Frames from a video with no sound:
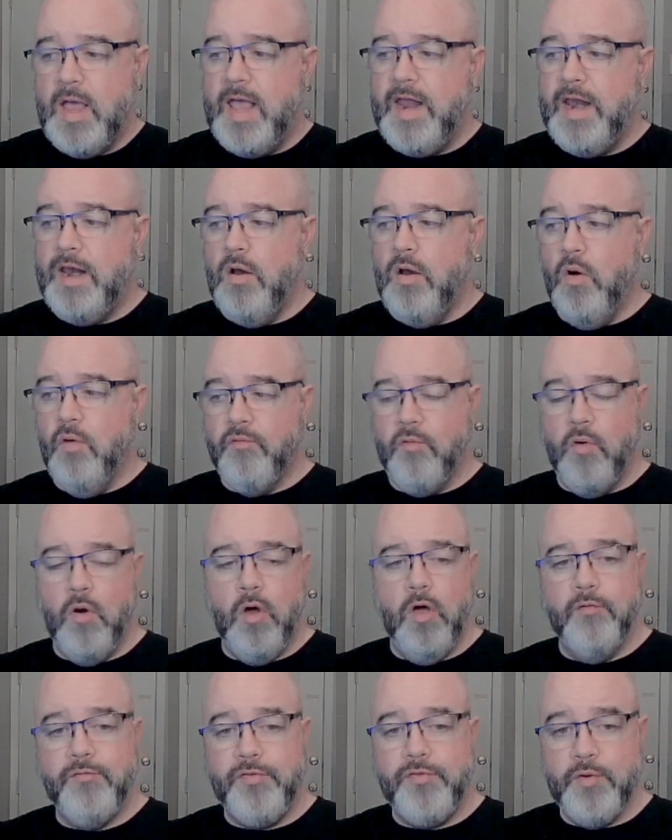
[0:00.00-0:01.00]
and an
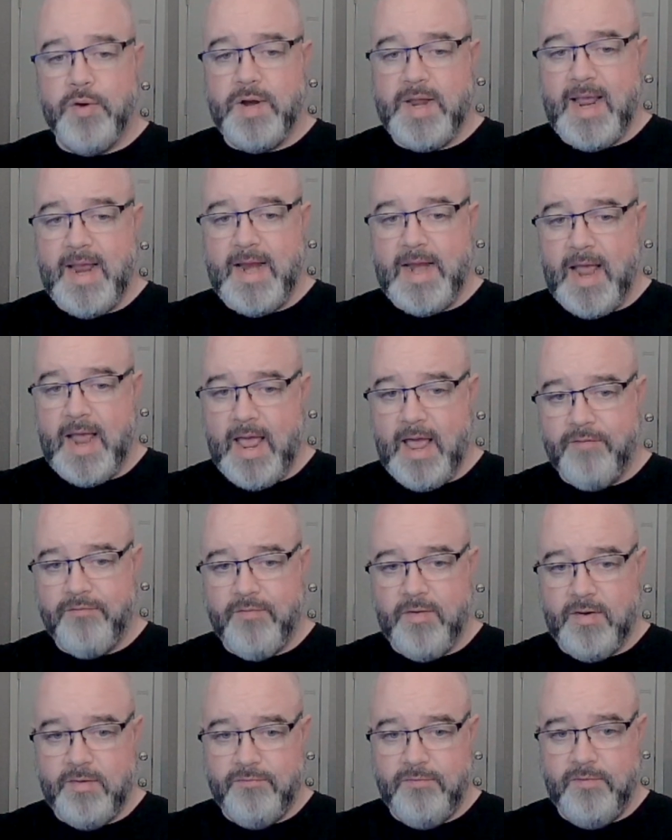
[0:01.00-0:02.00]
overall of
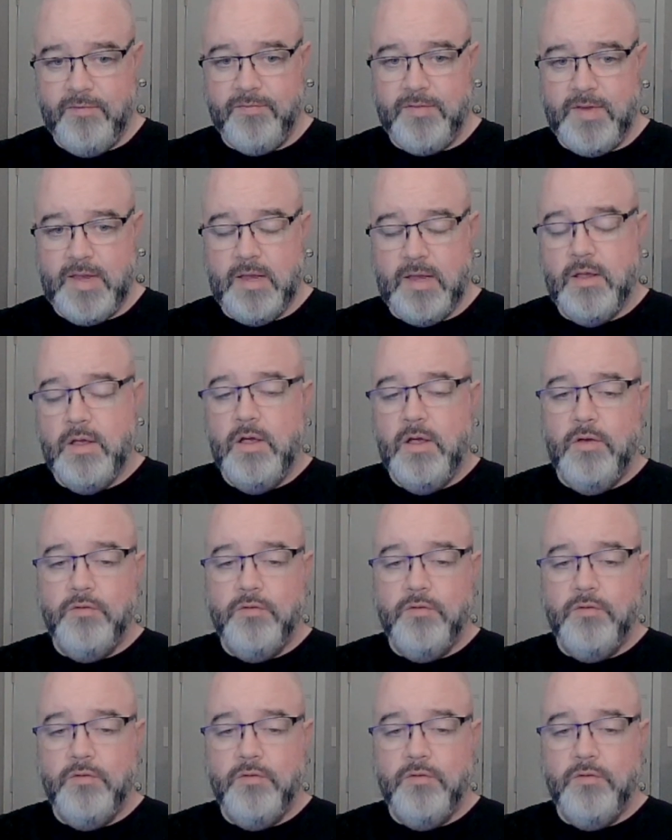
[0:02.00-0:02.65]
38.5 out of 50.